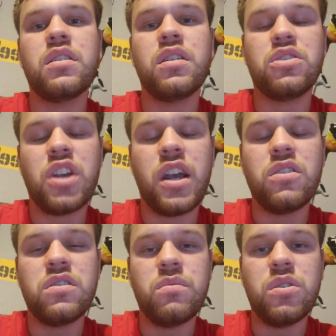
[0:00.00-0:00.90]
a
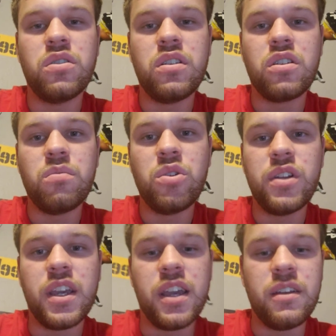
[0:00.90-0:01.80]
child's ability to
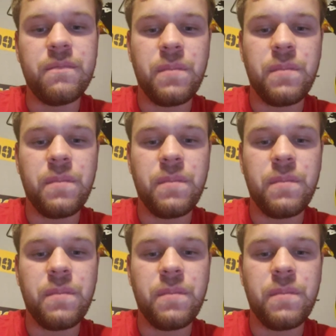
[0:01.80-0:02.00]
communicate.